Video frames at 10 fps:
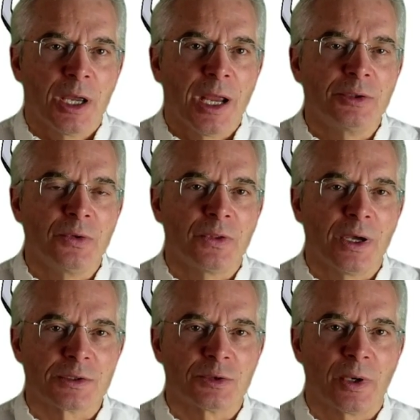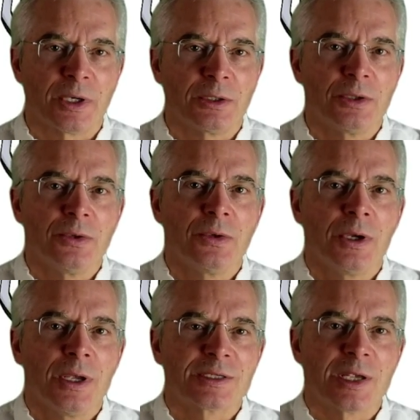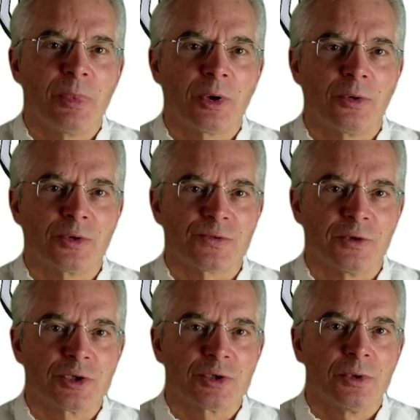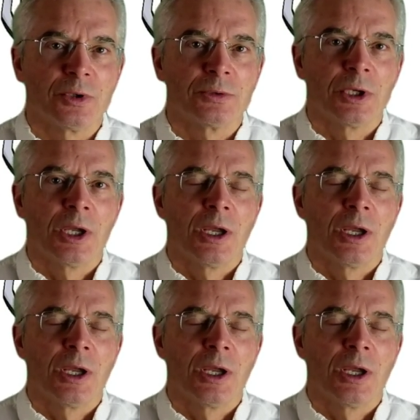In 2022, Simple goes virtual.